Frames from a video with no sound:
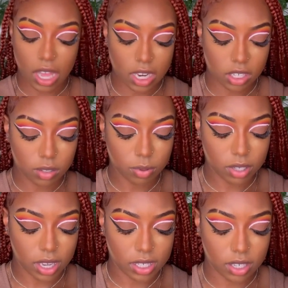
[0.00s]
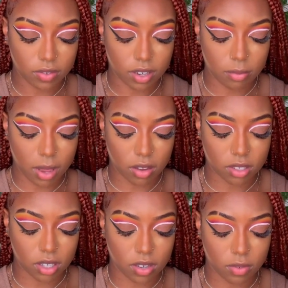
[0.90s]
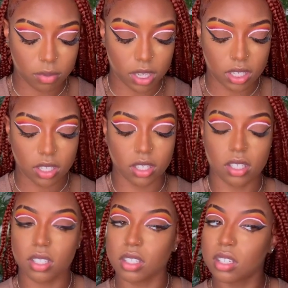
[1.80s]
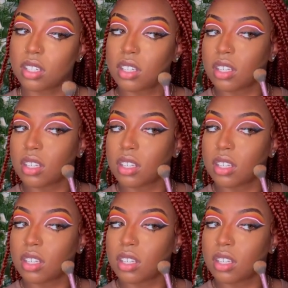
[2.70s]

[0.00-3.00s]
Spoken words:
I just put like different amounts in different places,